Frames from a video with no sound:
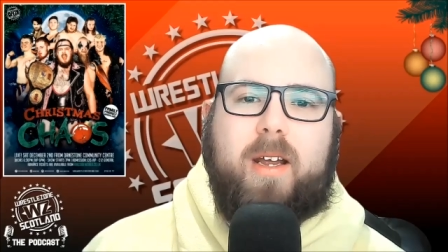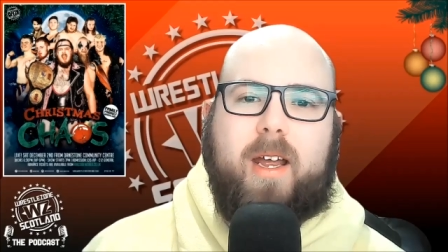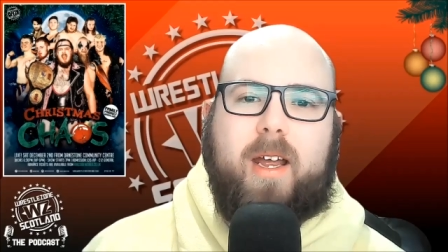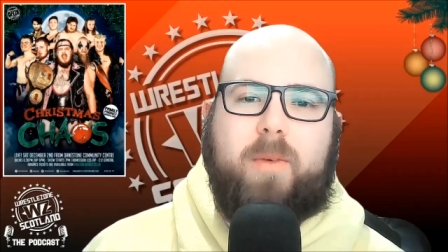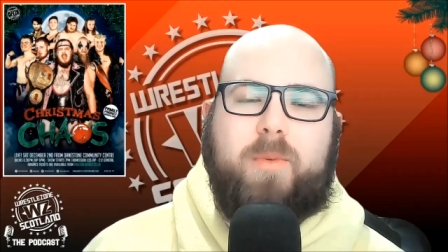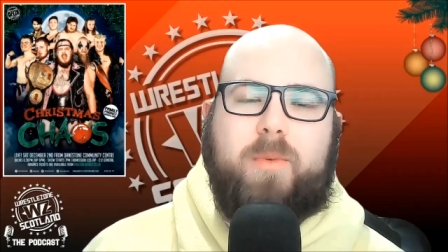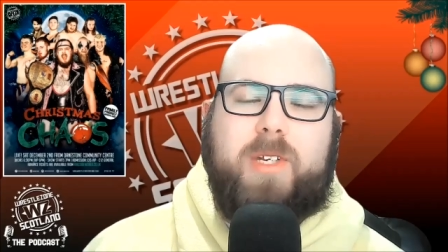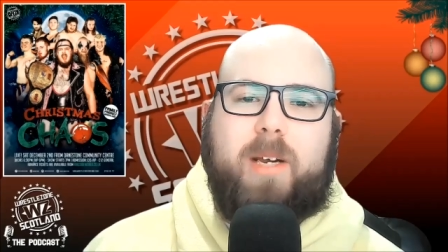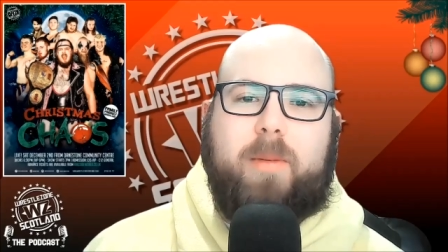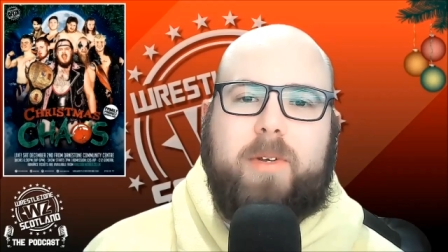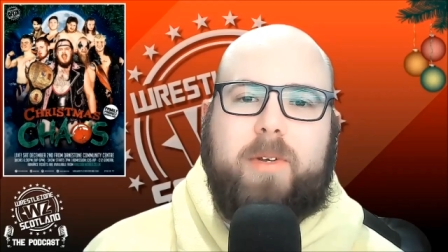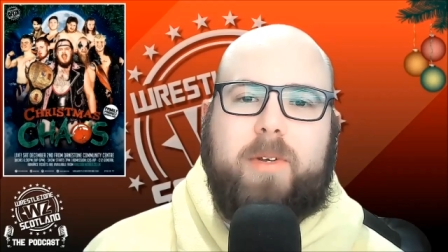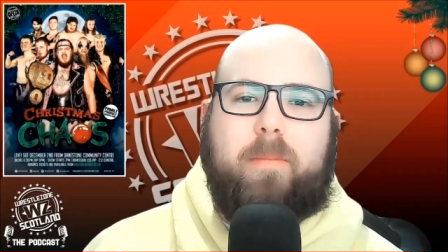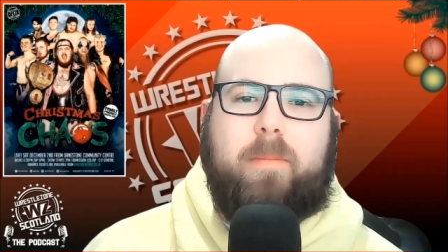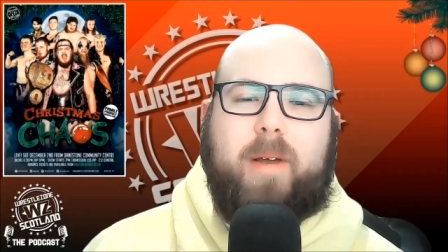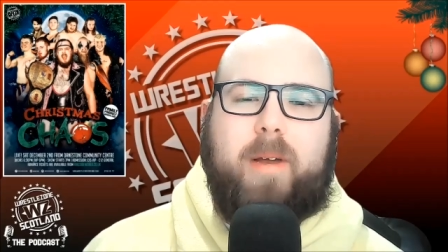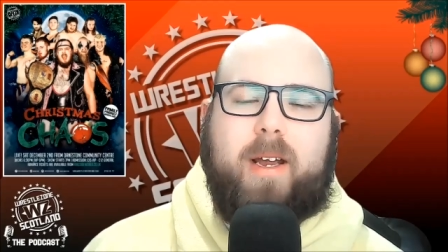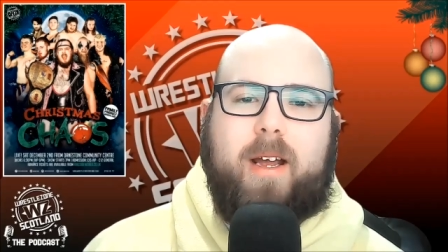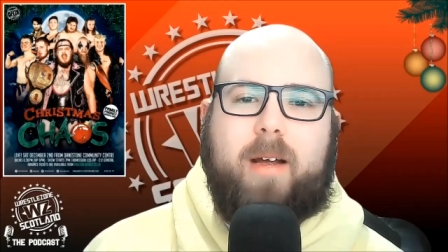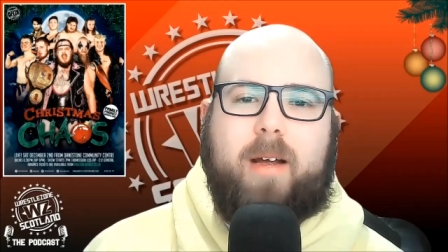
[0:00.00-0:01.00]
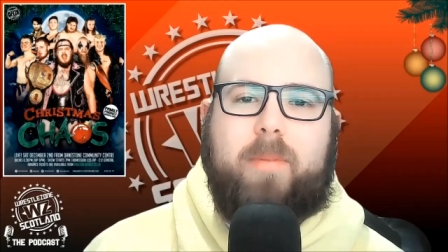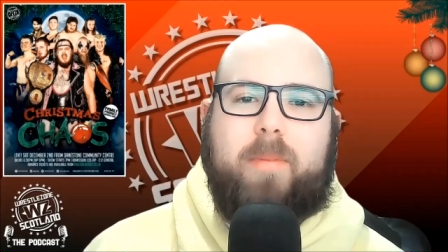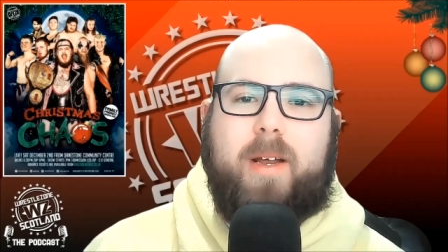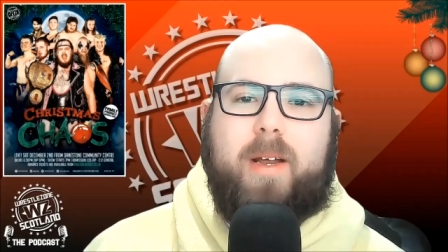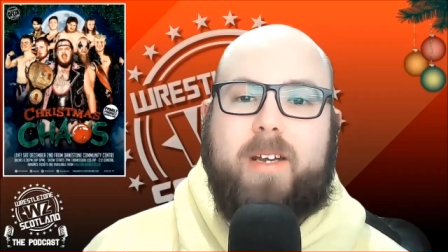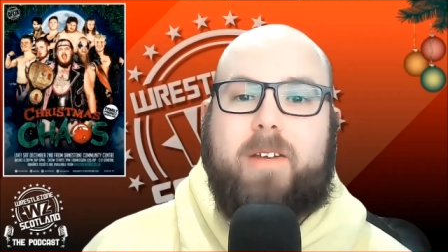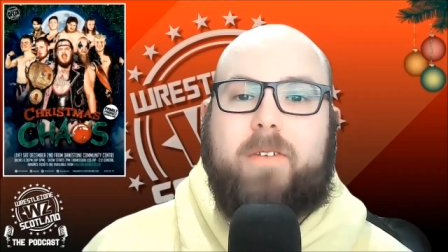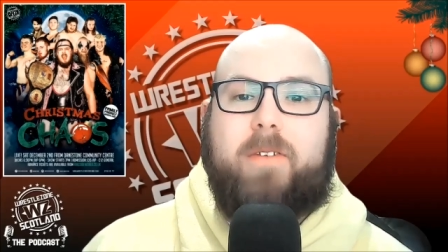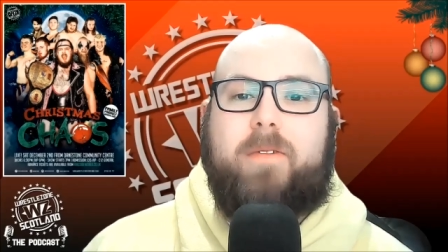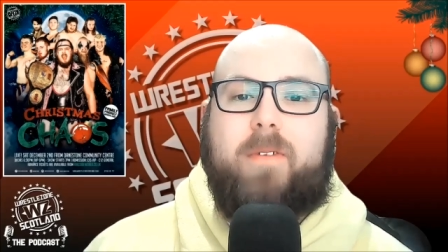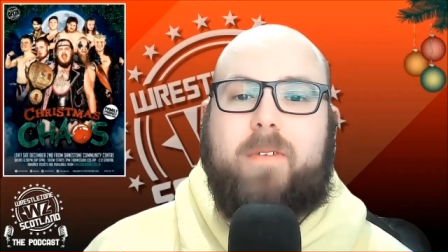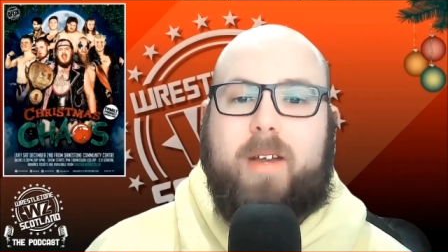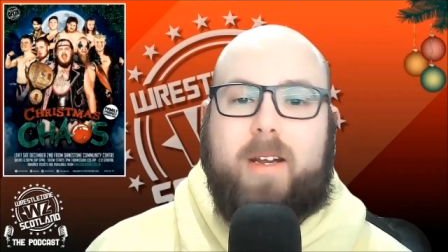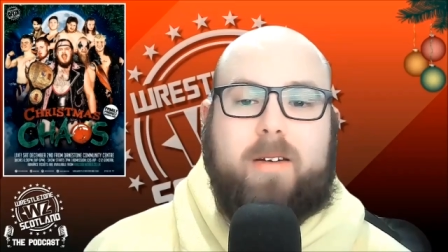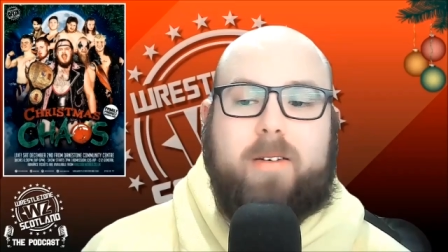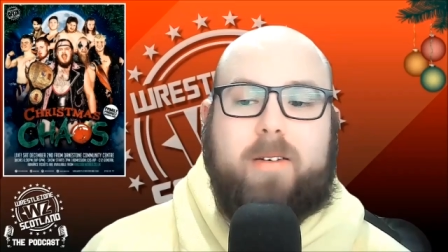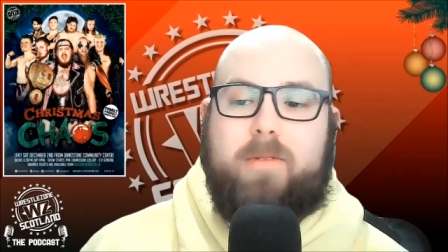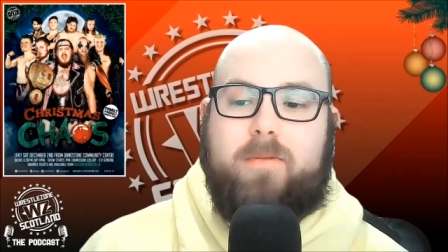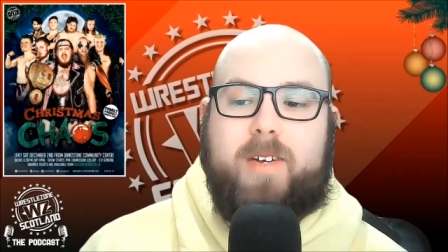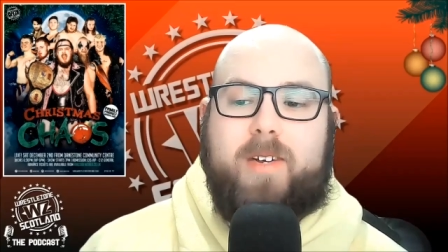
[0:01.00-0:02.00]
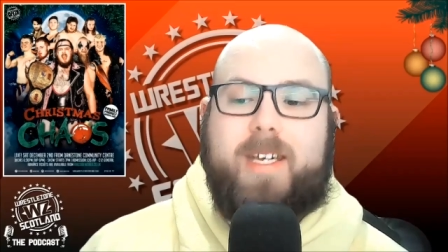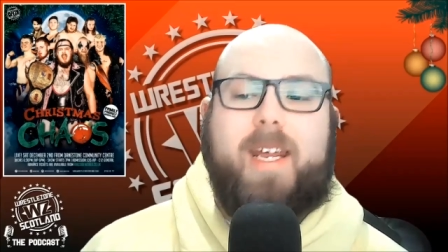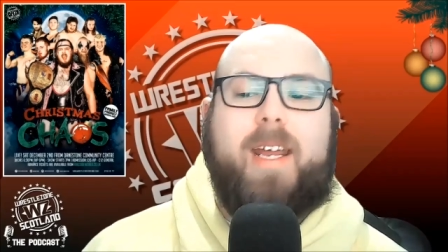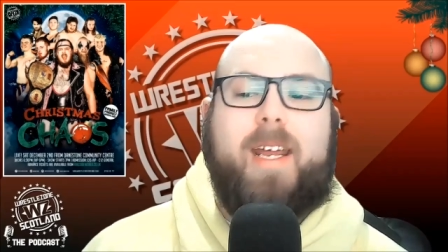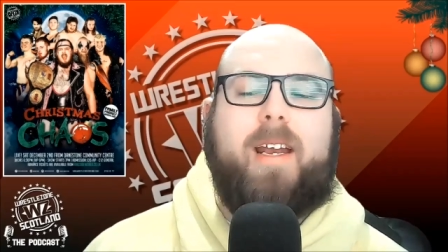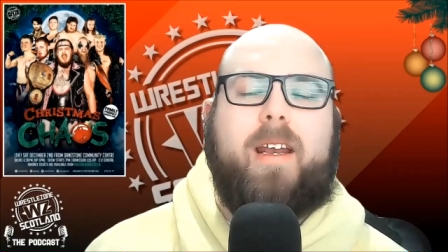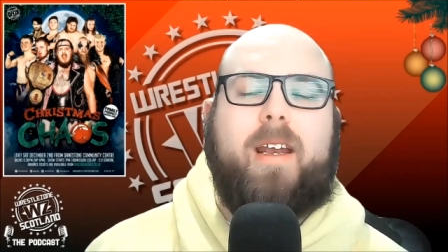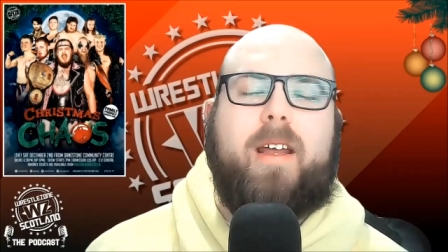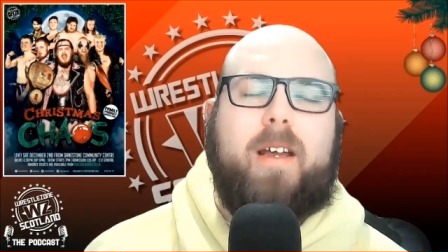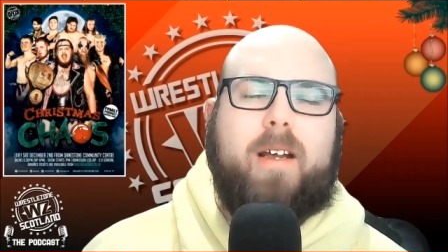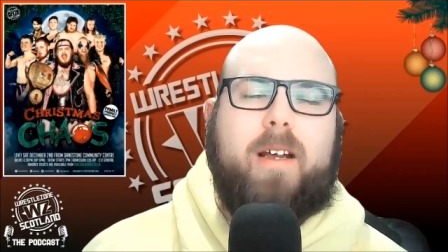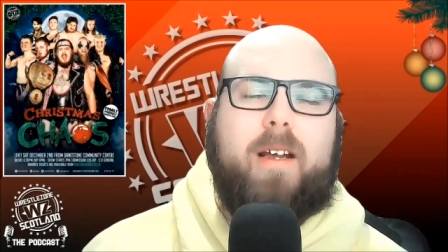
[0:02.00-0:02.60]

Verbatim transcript: and was able to pick up and def- and retain